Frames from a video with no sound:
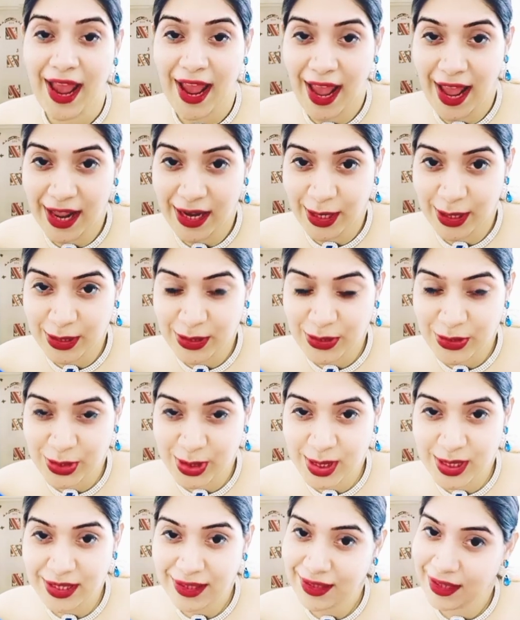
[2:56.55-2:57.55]

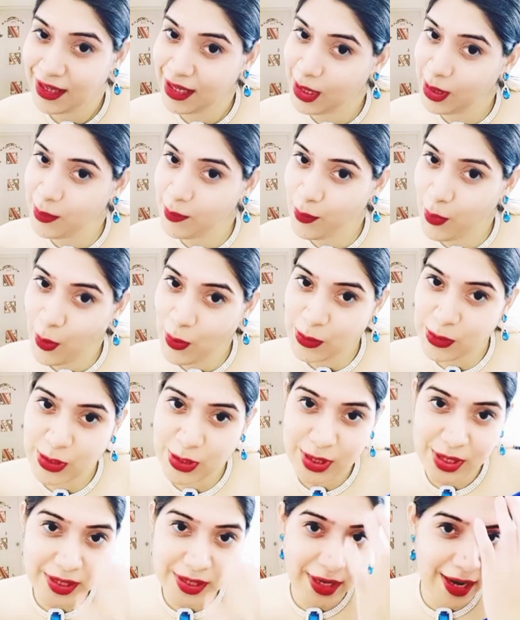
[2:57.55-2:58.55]
Energy in
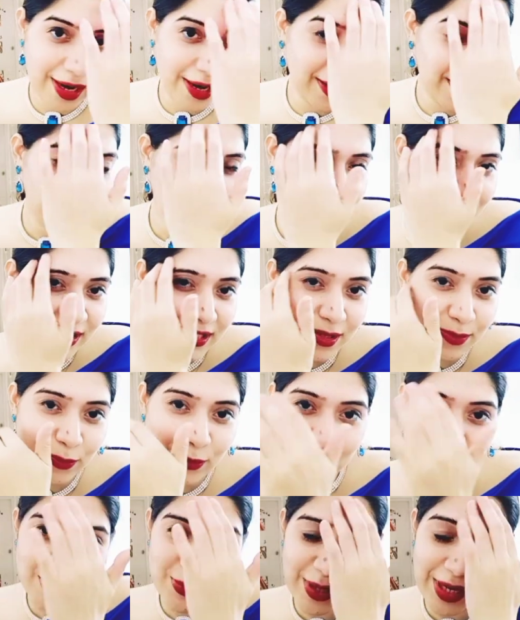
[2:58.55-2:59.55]
motion. And love is the
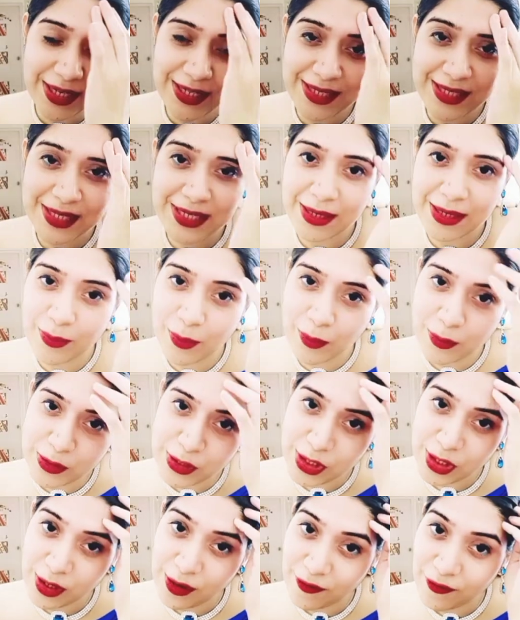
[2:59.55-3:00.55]
most greatest
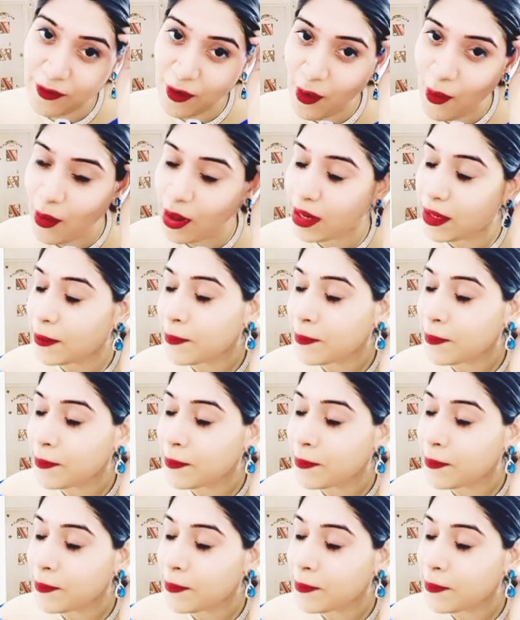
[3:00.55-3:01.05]
emotion of all.